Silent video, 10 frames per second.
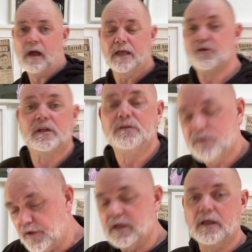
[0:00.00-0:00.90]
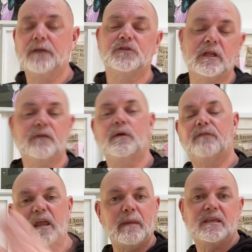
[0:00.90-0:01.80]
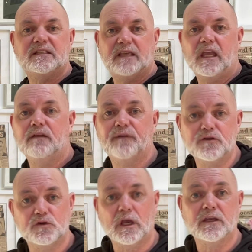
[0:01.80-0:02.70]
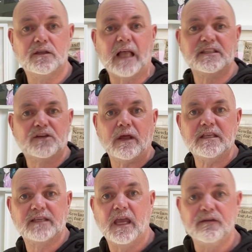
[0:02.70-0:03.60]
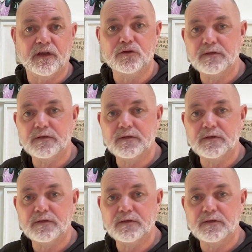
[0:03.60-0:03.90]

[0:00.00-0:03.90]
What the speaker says: If they make a save and you say, that's a great save, and you